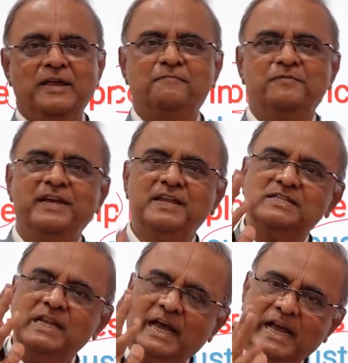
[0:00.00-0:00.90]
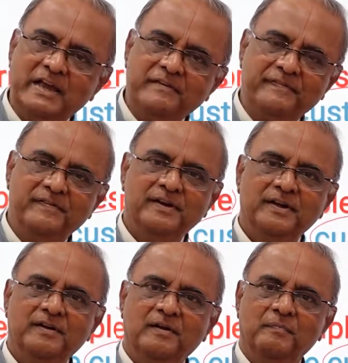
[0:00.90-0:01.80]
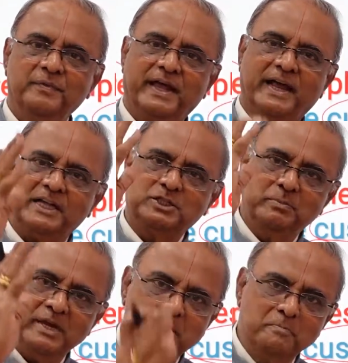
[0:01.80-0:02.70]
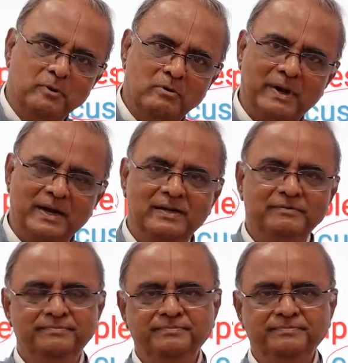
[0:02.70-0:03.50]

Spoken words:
If there is life, there has to be improvement.